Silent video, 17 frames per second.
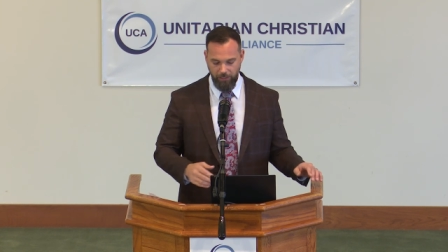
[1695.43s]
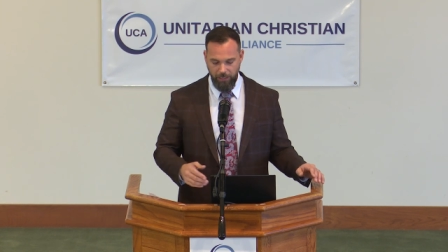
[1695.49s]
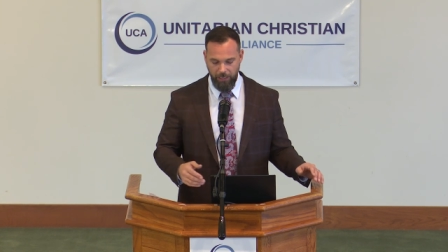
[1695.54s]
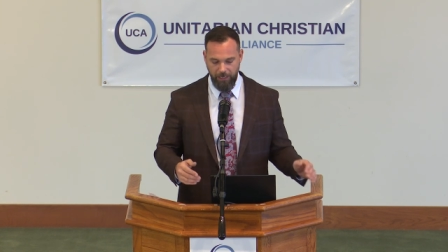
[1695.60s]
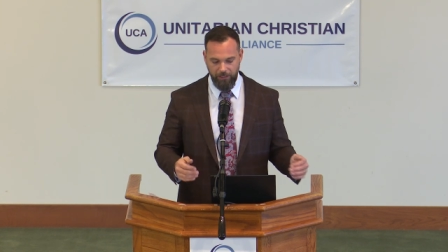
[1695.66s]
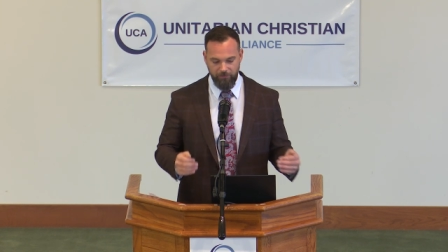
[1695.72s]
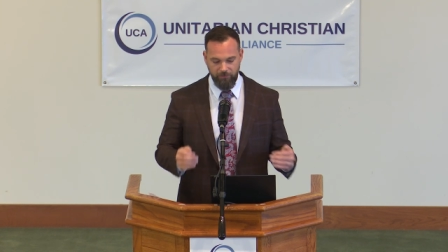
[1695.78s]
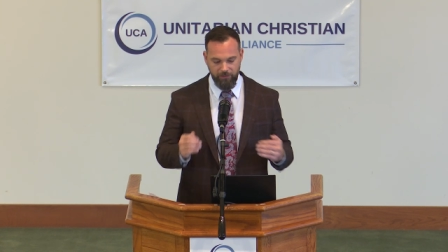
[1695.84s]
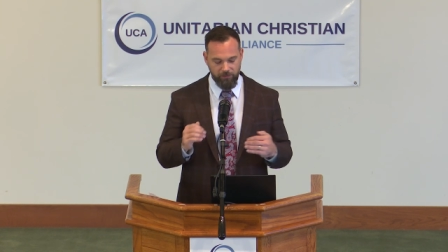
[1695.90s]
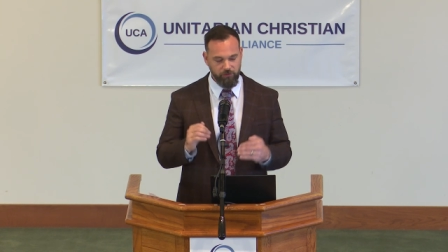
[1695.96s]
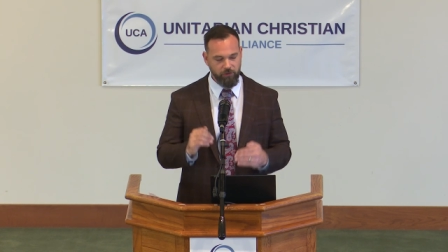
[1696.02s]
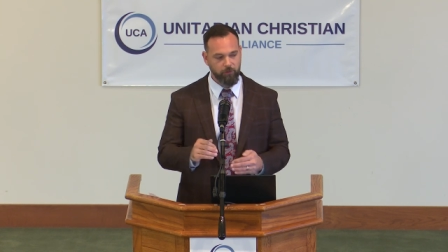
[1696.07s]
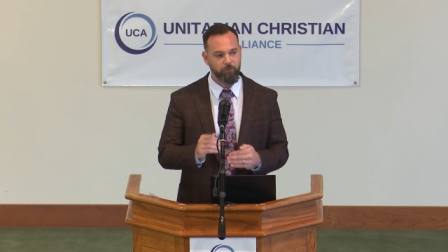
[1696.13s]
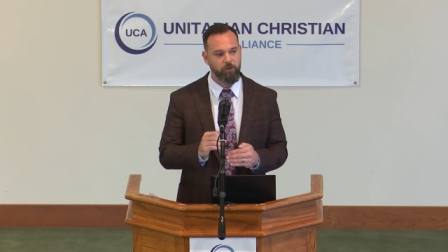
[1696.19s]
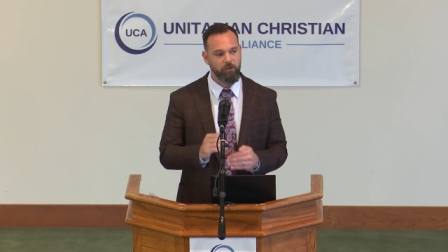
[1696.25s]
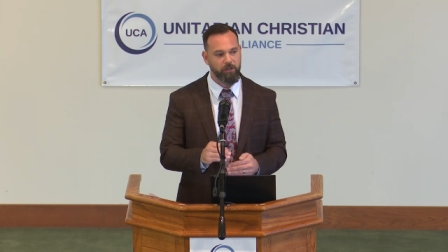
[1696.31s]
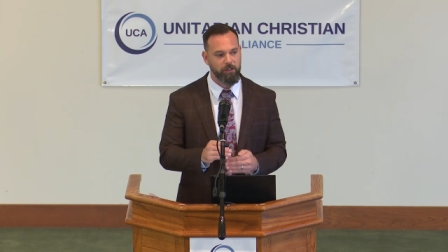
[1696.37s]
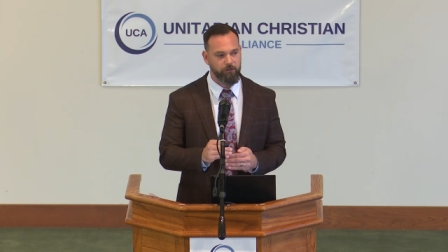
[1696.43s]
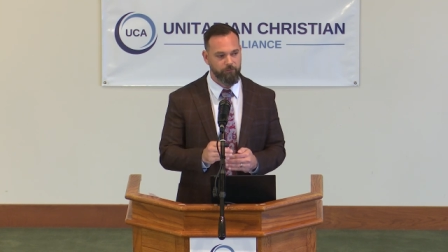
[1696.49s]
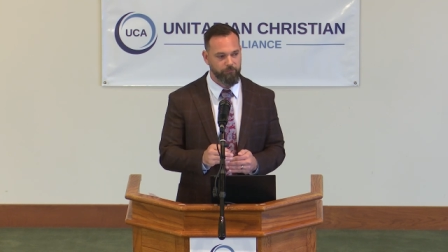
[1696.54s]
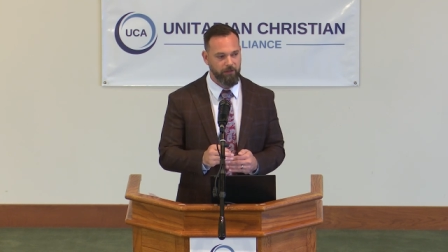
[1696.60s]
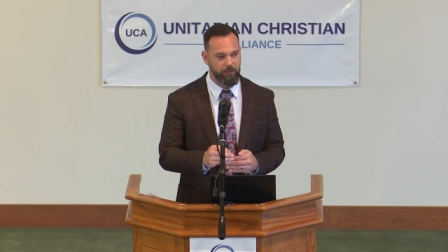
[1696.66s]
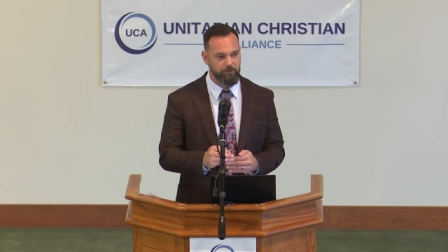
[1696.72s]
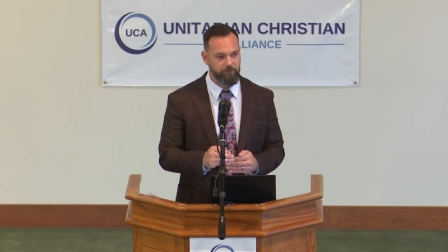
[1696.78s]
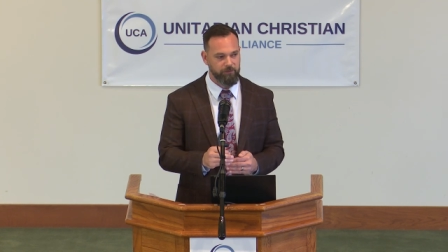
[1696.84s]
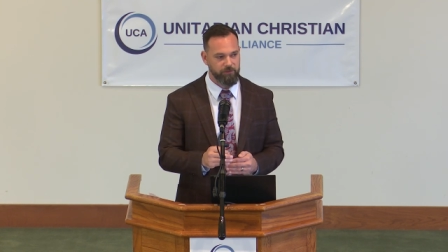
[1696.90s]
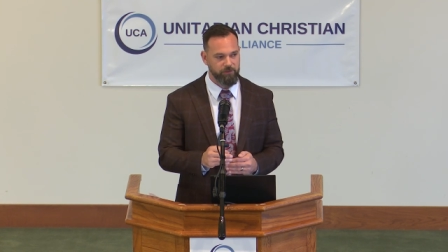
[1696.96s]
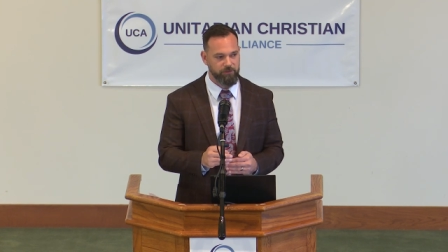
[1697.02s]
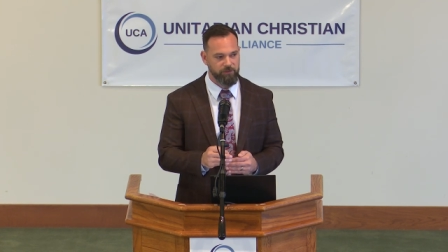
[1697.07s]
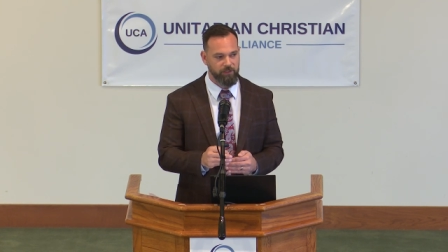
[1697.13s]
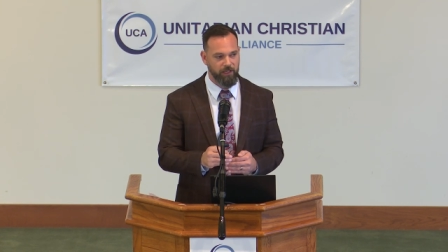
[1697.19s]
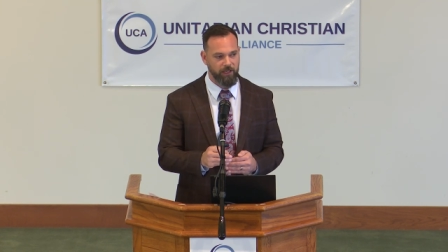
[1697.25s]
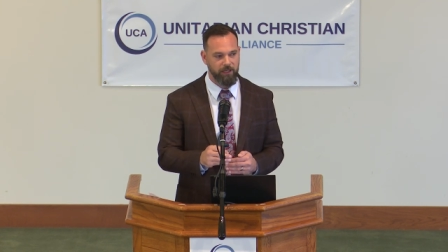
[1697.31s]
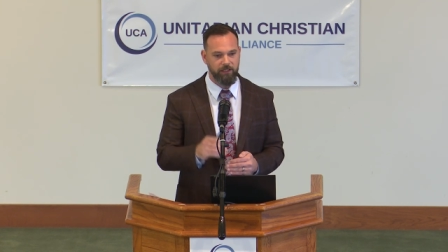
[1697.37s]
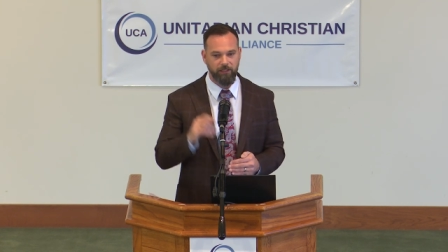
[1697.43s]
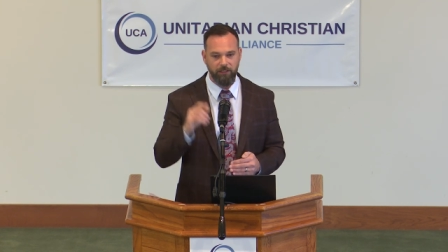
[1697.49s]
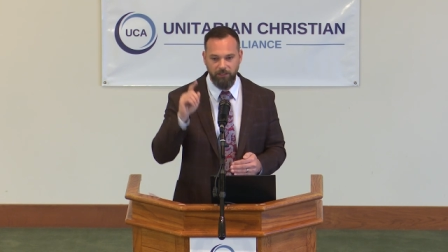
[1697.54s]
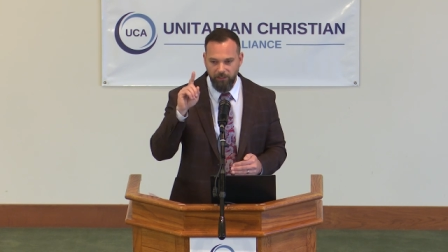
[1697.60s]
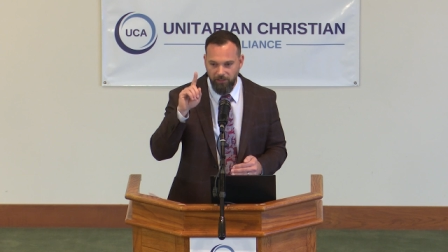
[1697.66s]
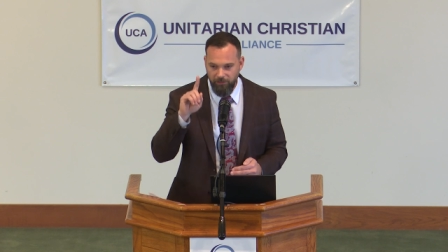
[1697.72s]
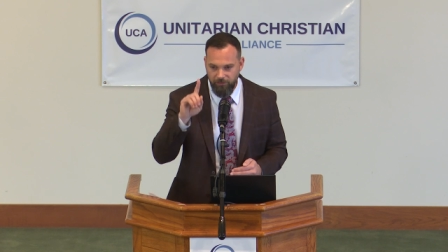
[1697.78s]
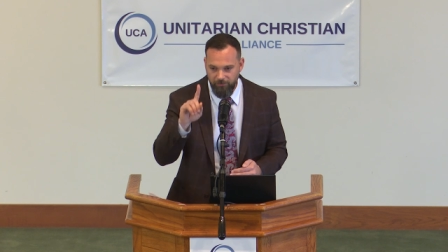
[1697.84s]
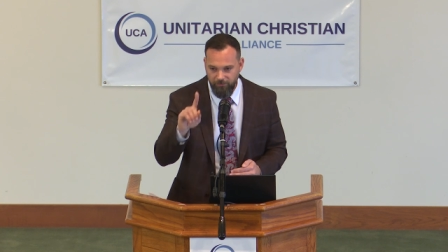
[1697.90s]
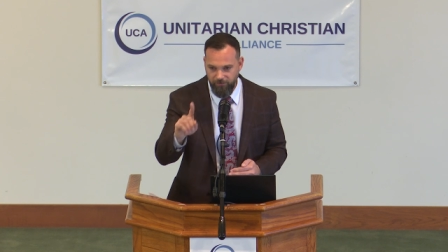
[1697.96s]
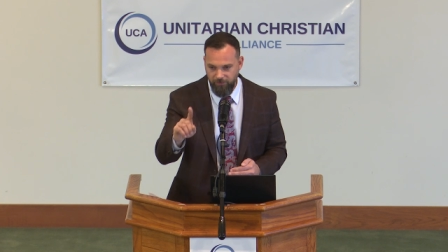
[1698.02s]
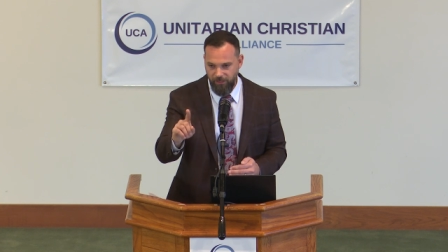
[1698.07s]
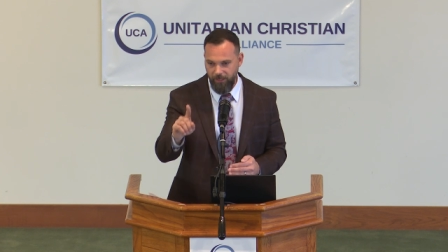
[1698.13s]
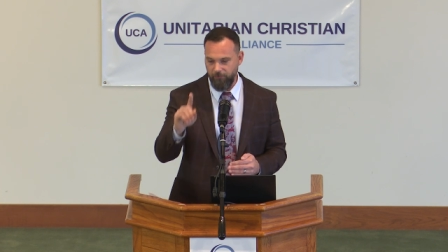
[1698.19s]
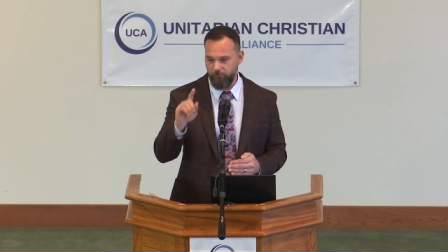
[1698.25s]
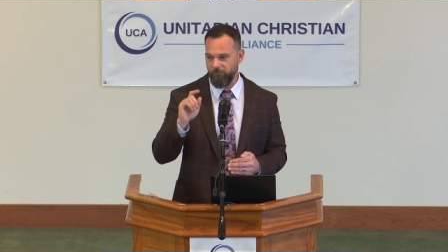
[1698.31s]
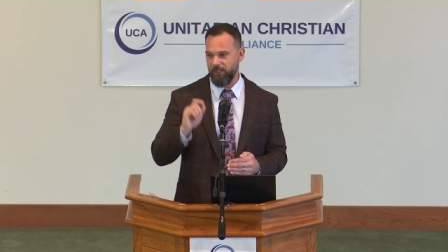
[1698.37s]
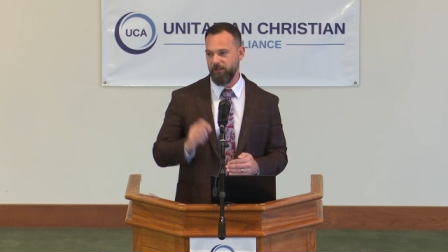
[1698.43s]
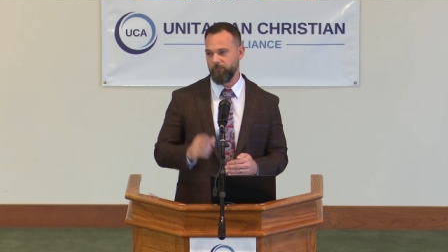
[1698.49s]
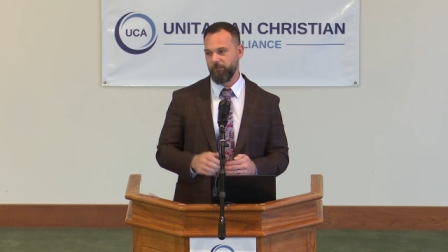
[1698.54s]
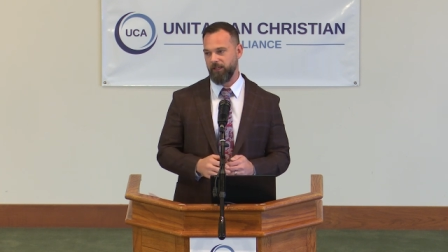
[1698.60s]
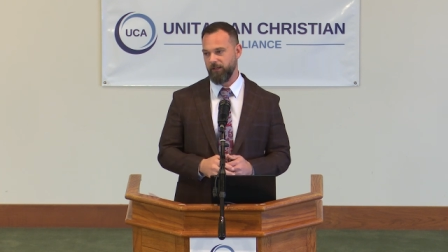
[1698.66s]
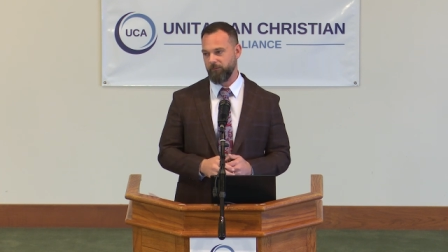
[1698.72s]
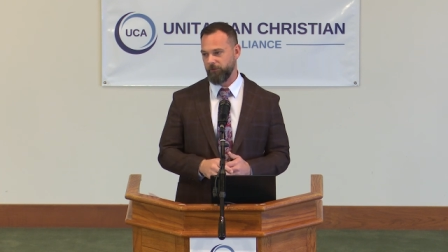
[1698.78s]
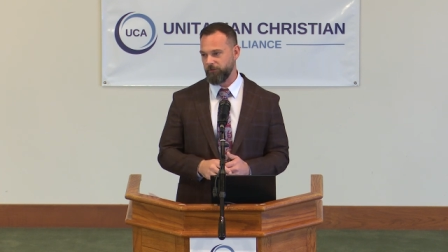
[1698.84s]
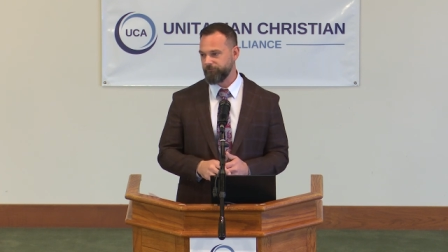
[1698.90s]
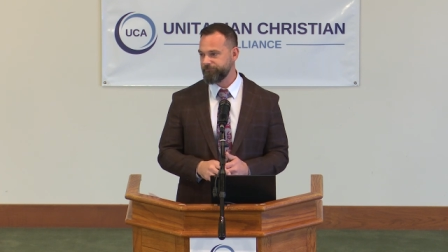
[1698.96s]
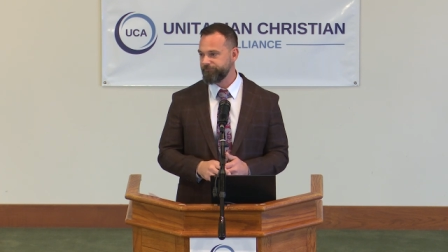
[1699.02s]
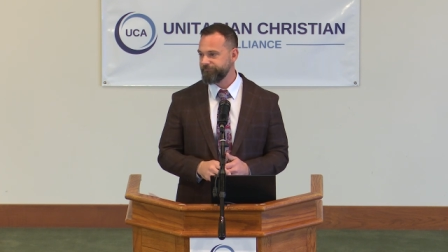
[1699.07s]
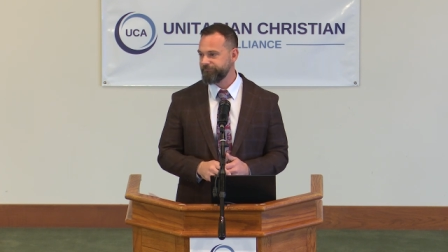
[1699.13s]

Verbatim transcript: And this community of faith is just like, not in my Bible.